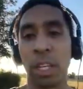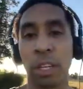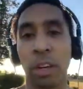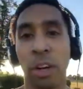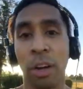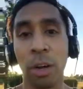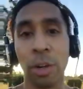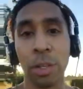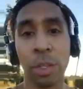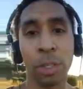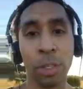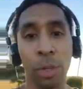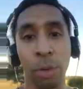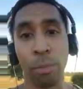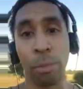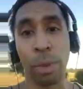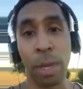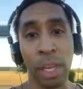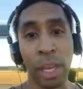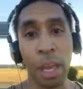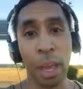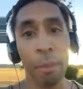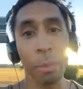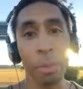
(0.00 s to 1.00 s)
and also
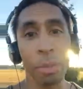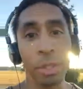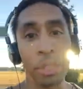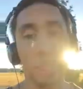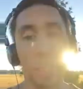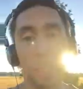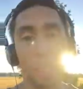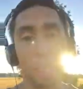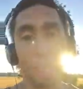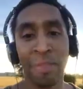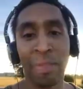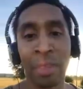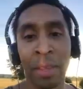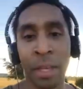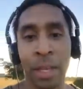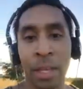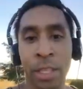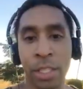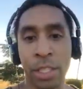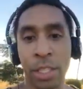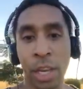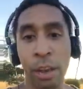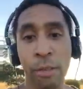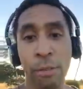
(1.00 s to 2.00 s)
being able to
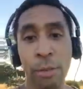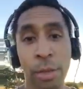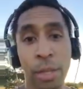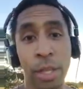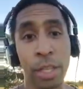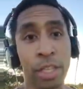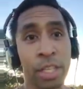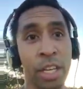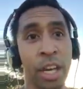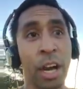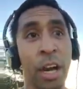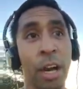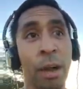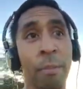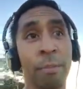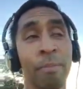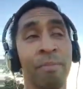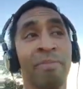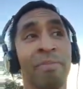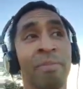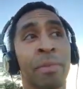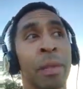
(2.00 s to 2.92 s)
save you the time